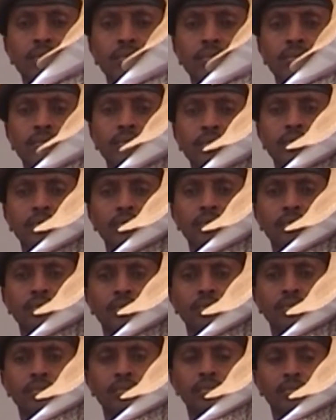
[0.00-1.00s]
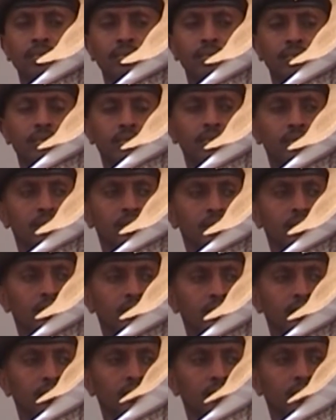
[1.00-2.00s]
we will defeat HIV
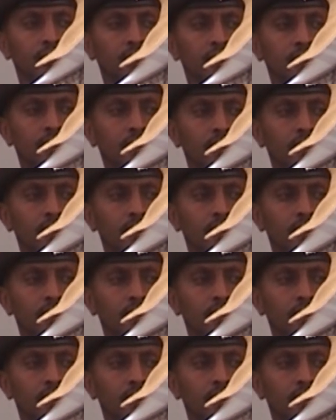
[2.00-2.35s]
and AIDS.